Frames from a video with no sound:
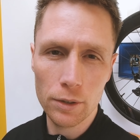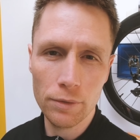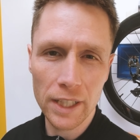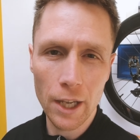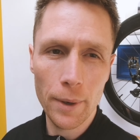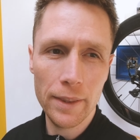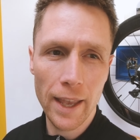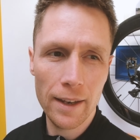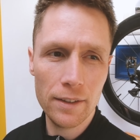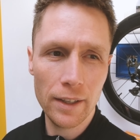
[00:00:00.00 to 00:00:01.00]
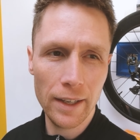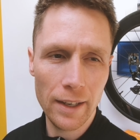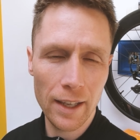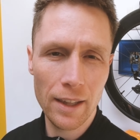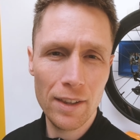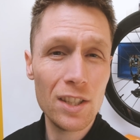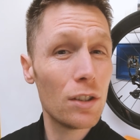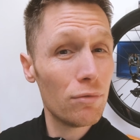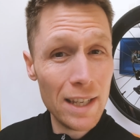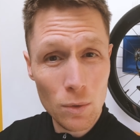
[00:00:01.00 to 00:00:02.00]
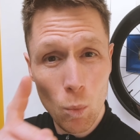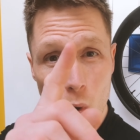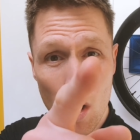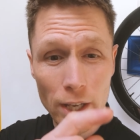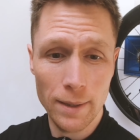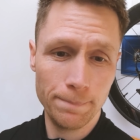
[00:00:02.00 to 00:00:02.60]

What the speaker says: do a video in the end, and this is the reason why.